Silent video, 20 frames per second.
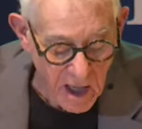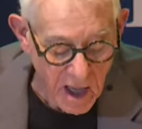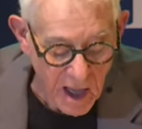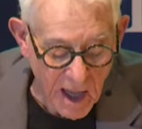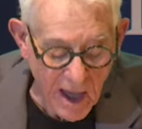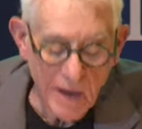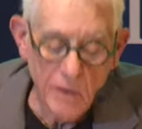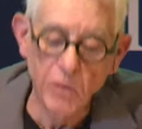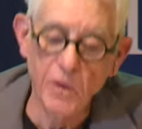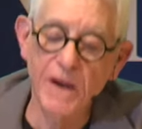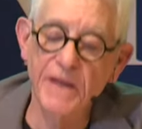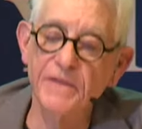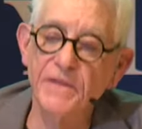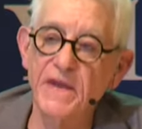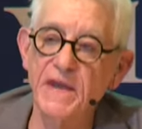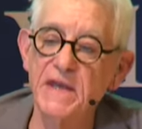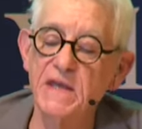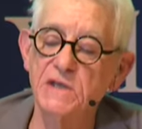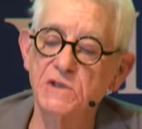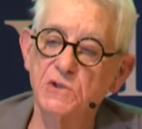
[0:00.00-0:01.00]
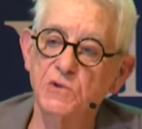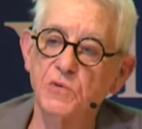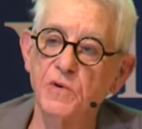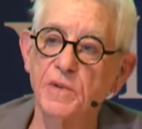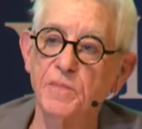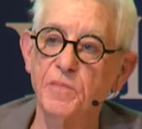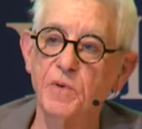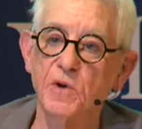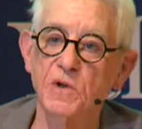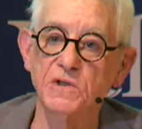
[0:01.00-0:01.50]
I read the history
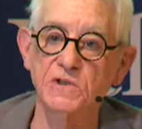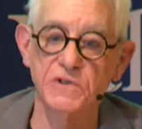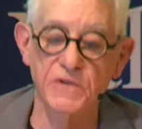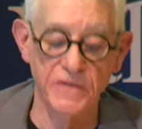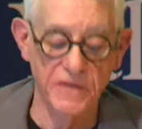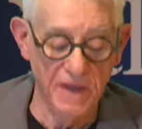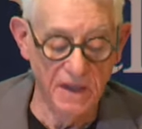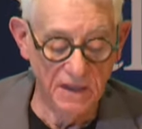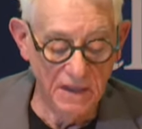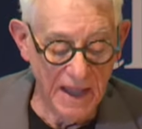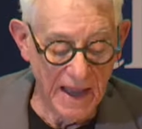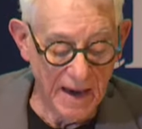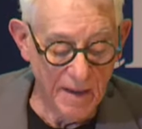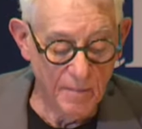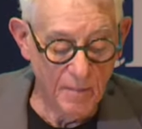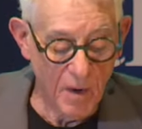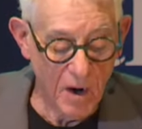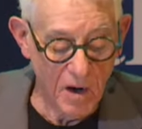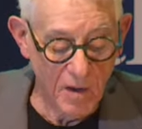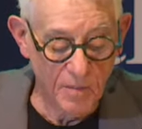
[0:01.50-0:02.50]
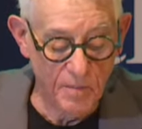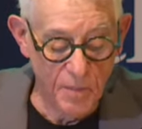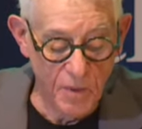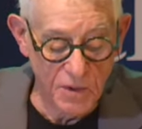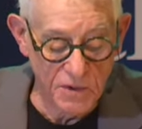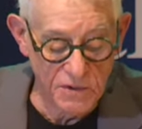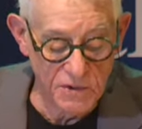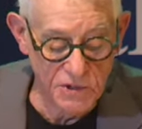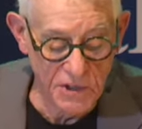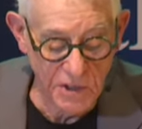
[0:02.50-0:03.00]
books in the Landmark
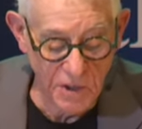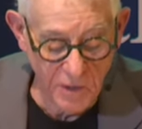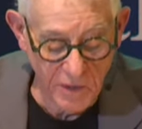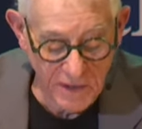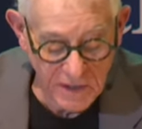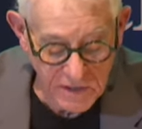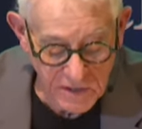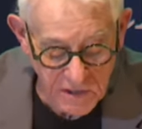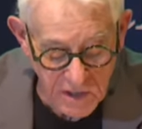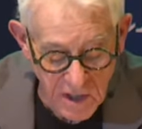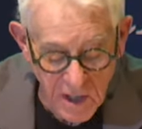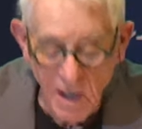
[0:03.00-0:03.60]
book series,